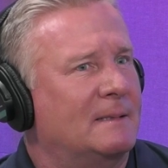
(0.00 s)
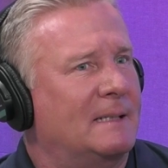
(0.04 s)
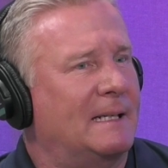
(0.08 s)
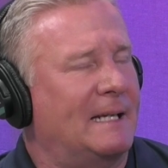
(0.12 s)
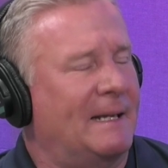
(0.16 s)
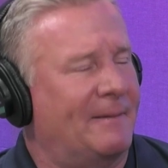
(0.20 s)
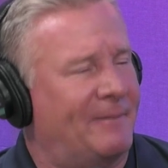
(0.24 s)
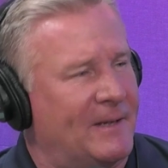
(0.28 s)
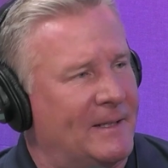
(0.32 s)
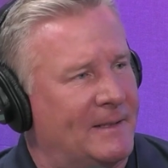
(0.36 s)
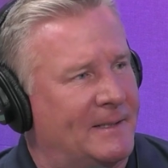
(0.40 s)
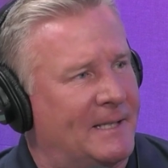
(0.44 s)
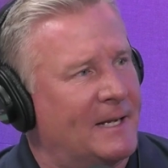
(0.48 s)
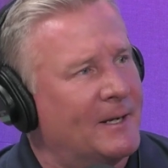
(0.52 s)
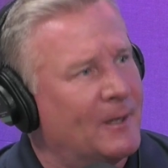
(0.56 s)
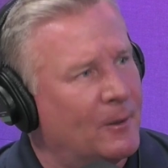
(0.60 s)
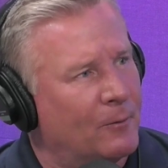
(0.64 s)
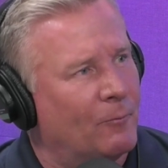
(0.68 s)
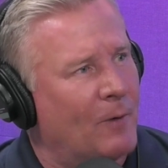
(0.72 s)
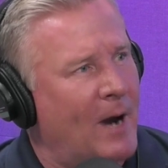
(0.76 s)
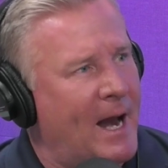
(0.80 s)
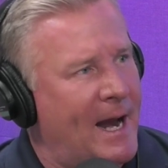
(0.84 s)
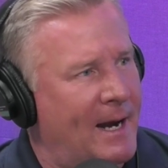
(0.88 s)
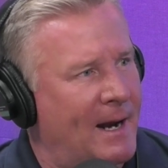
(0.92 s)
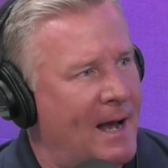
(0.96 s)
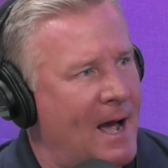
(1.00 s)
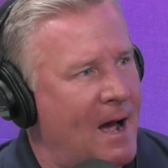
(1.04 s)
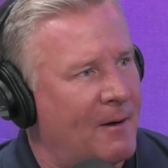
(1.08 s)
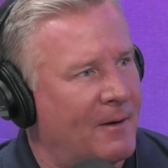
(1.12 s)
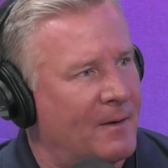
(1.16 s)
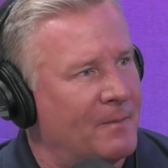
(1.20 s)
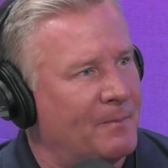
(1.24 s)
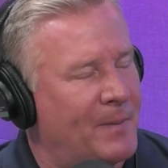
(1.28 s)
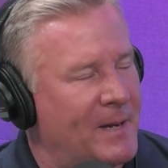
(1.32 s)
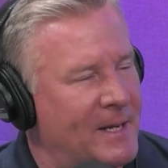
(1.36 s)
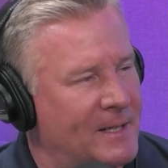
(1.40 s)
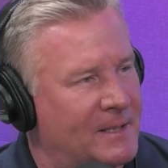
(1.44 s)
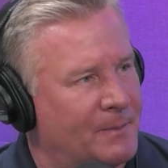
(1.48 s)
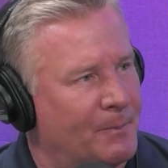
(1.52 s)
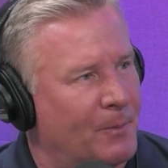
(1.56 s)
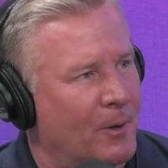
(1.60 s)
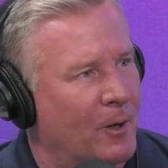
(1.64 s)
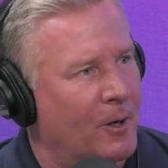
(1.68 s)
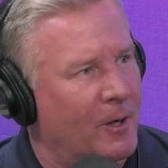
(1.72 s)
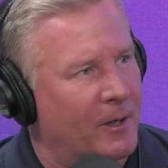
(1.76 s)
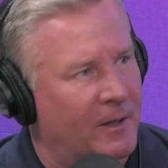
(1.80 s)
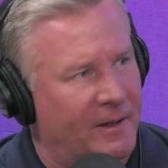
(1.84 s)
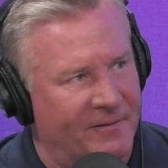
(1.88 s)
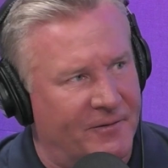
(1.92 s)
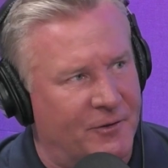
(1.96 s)
if it didn't rain out in
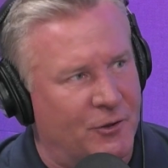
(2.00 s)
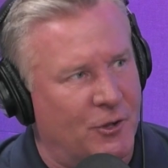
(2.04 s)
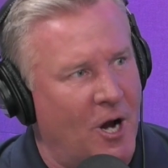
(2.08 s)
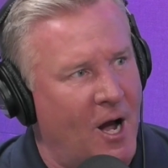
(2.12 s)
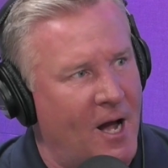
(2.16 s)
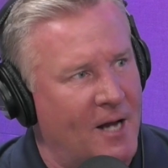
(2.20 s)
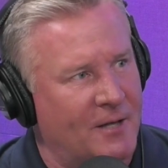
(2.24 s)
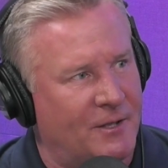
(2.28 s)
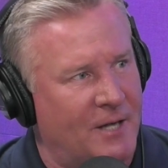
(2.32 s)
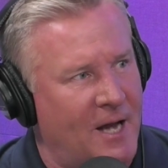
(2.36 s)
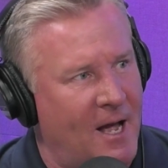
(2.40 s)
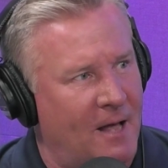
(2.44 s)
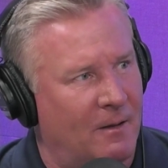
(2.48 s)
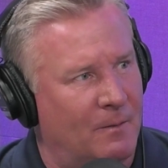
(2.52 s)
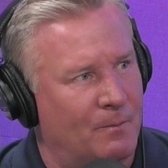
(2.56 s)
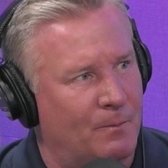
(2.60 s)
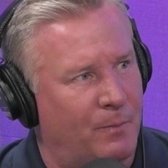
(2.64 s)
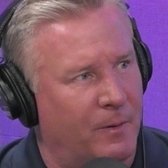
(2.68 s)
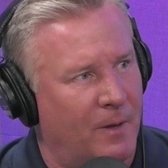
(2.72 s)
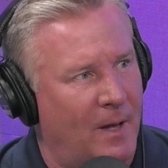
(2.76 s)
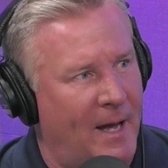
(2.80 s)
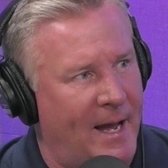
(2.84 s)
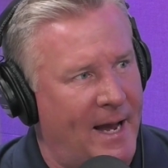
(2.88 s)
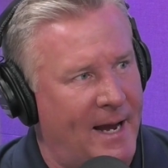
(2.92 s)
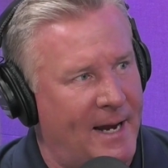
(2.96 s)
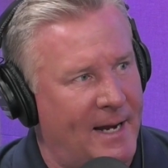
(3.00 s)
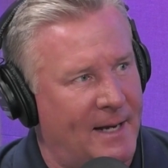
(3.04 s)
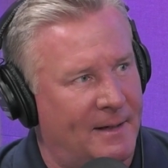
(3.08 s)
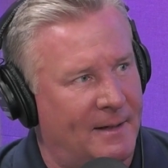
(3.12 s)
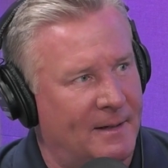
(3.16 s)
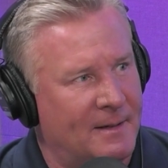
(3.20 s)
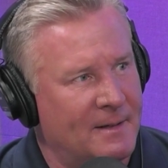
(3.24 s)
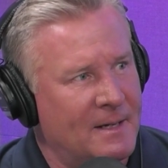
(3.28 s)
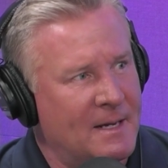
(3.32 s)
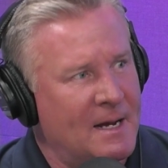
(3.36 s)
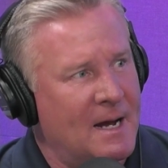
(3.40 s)
Pittsburgh, if Josh Allen played,